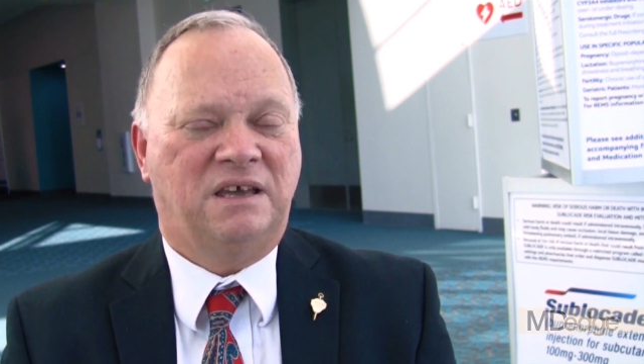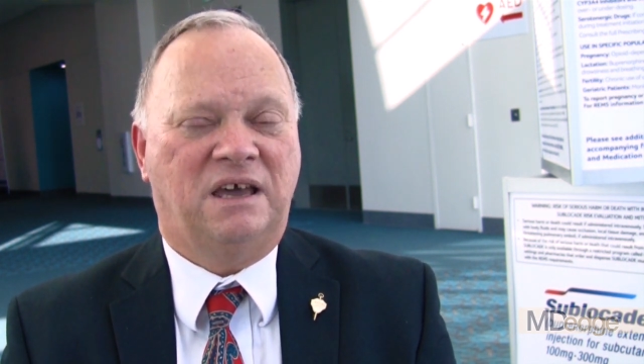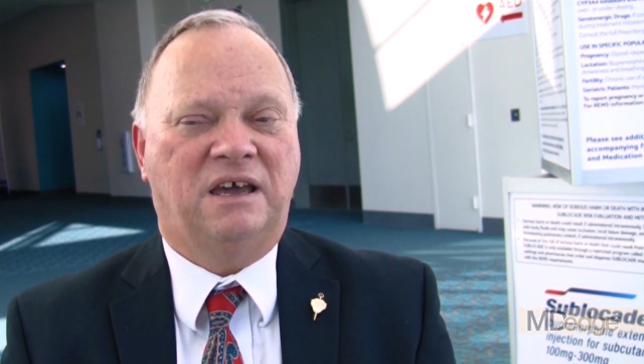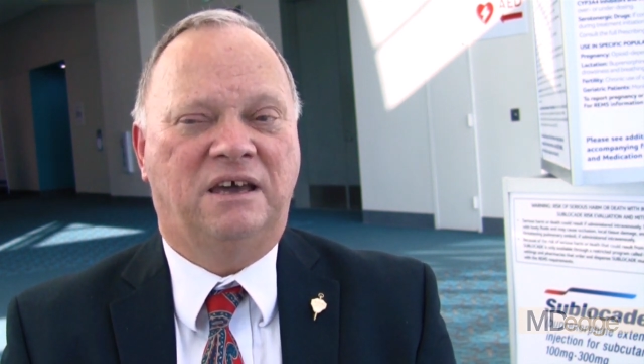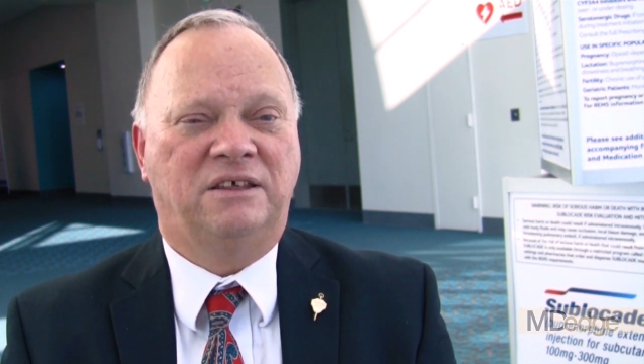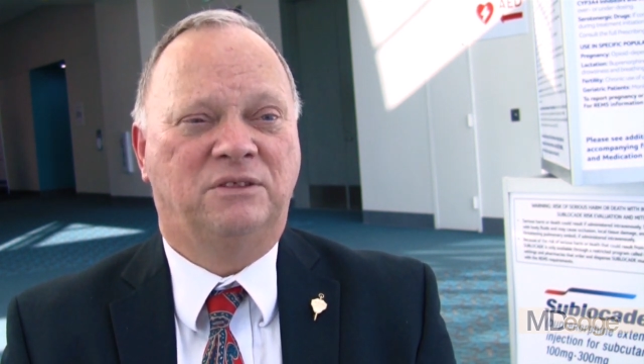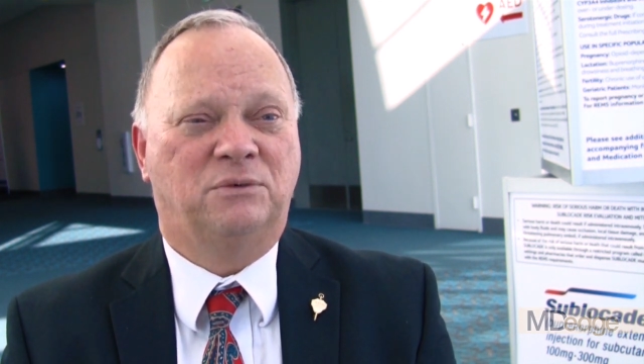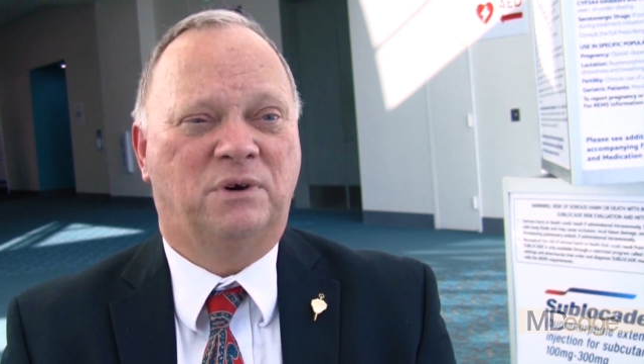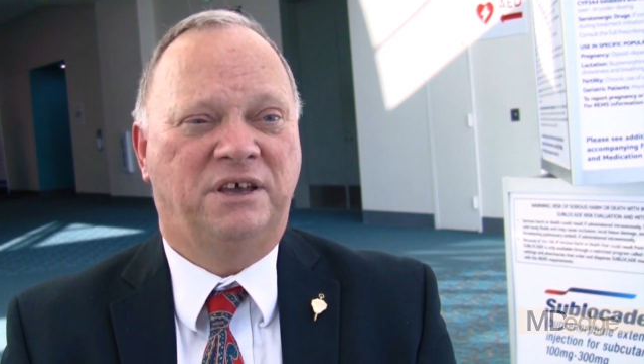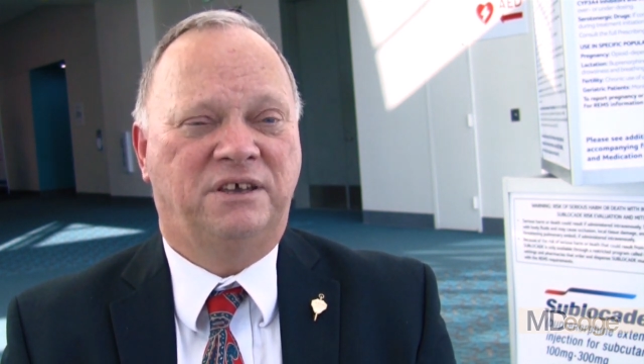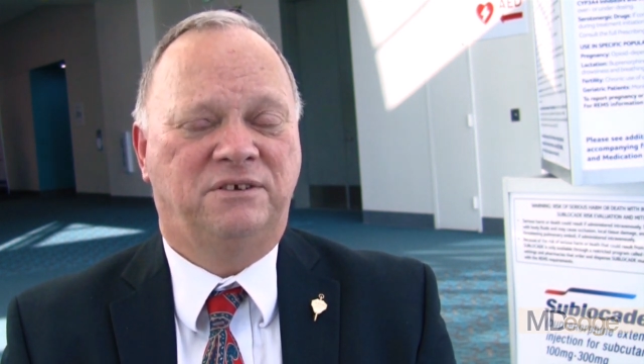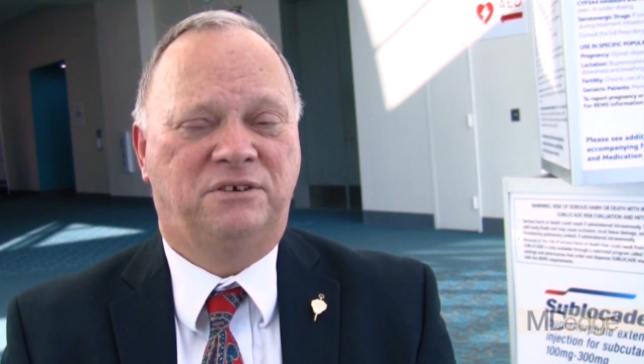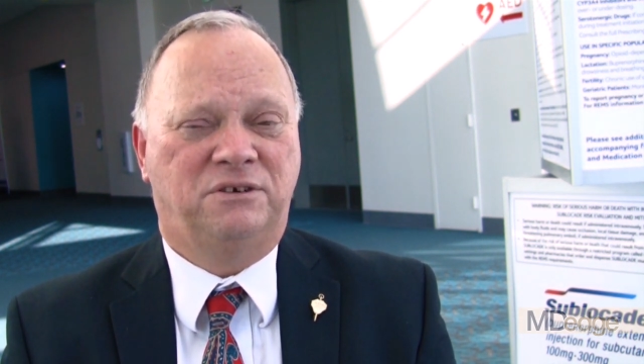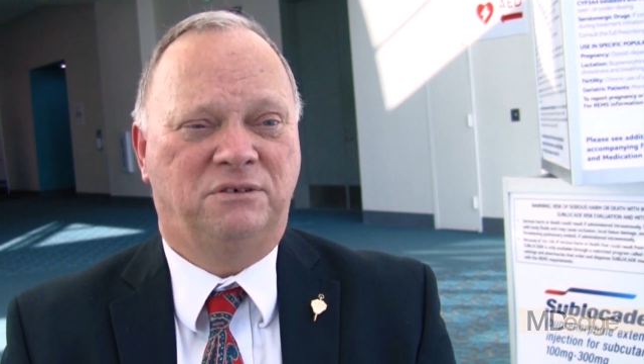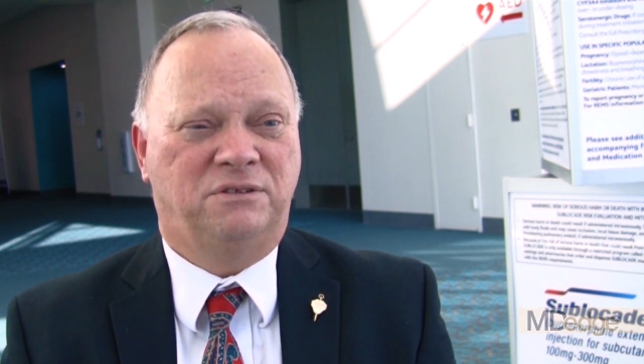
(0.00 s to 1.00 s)
And the way
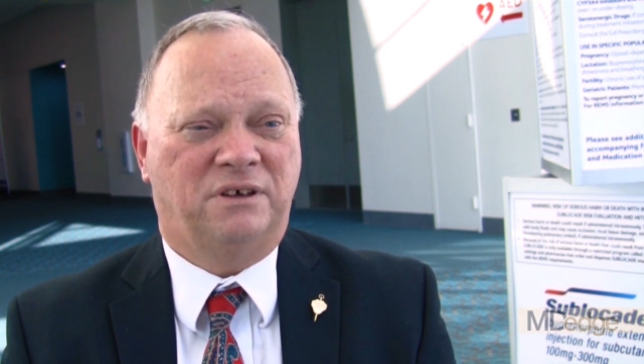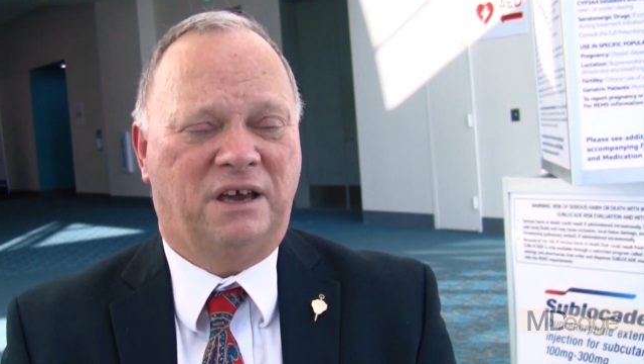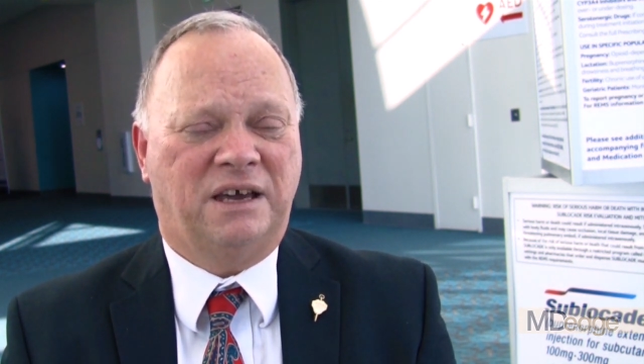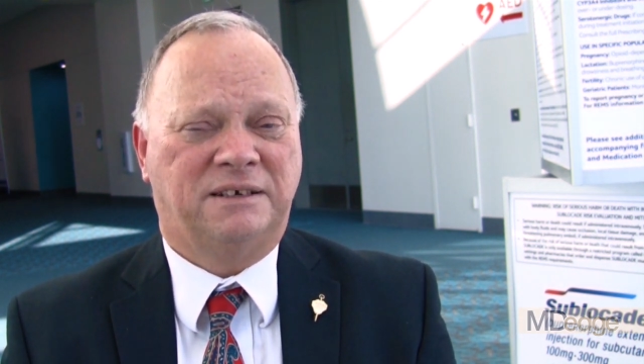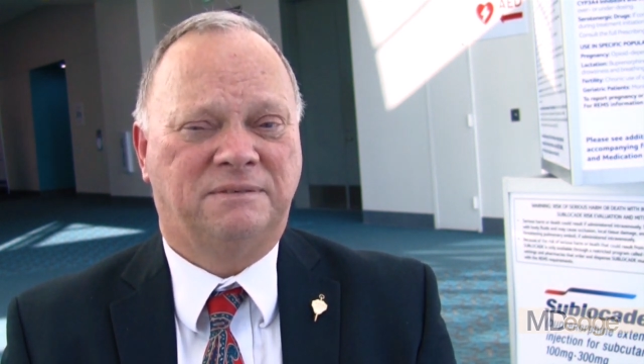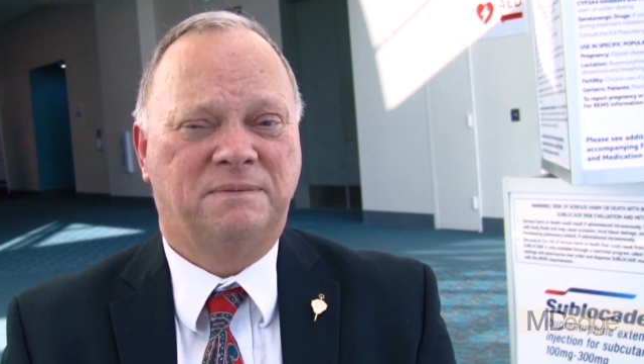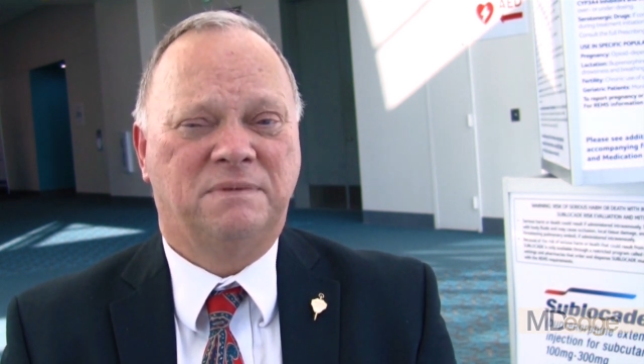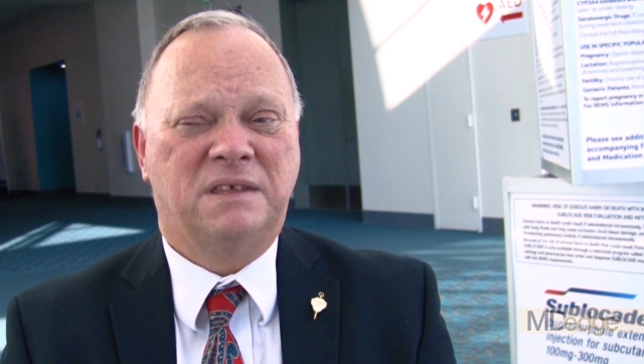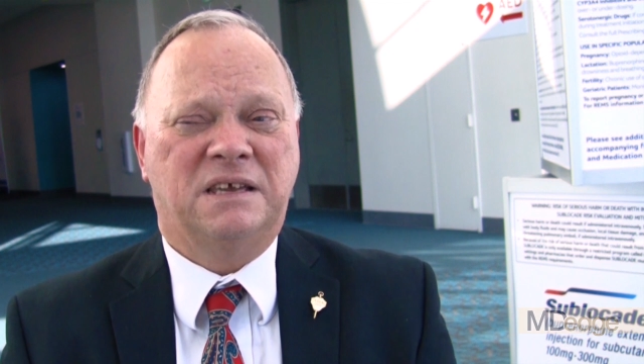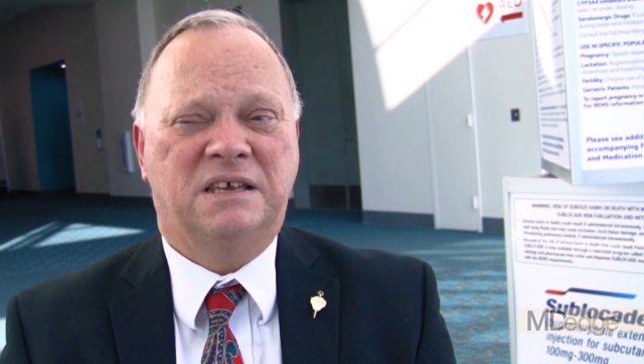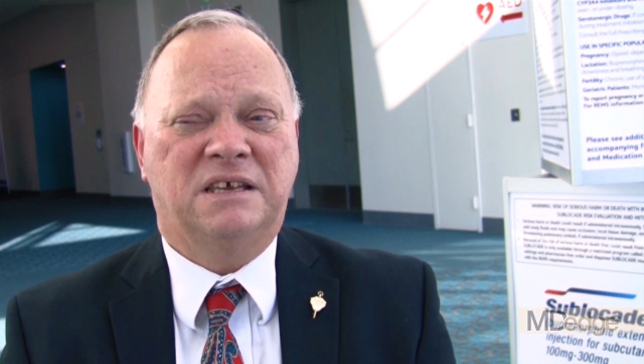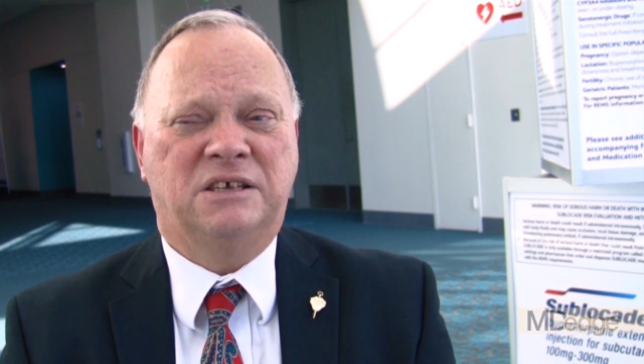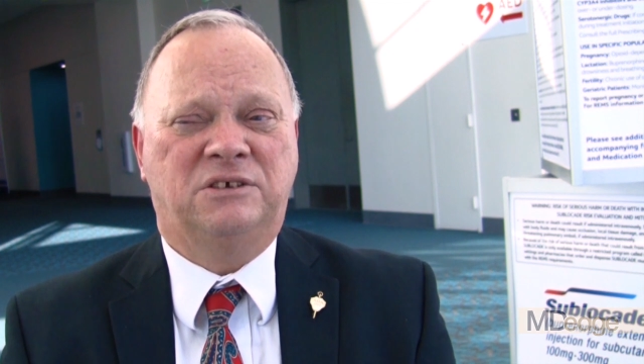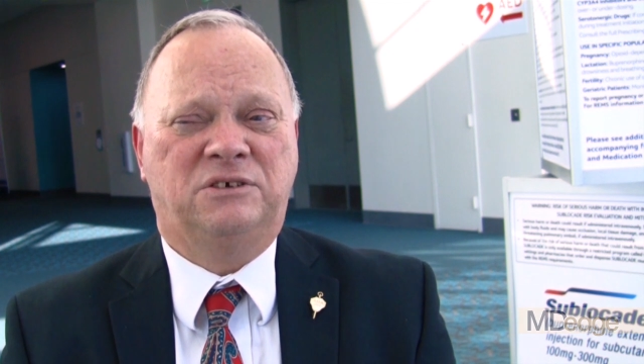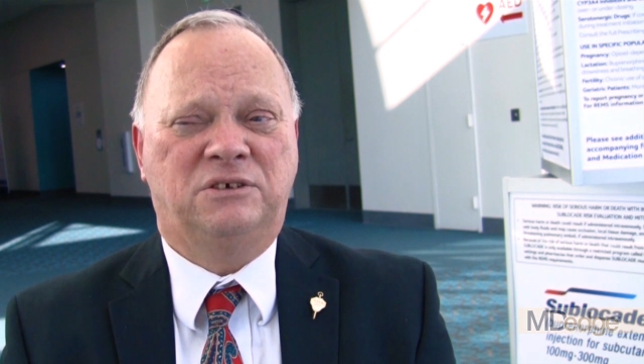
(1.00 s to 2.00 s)
you do that
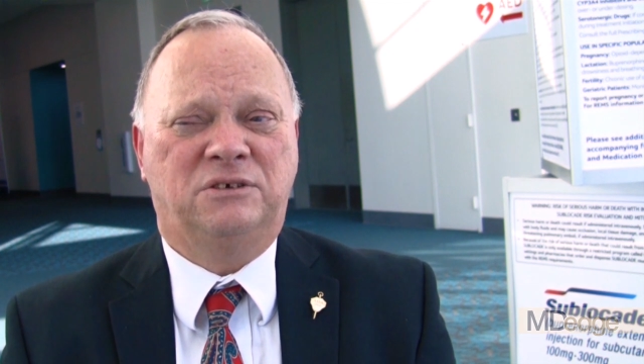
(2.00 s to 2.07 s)
is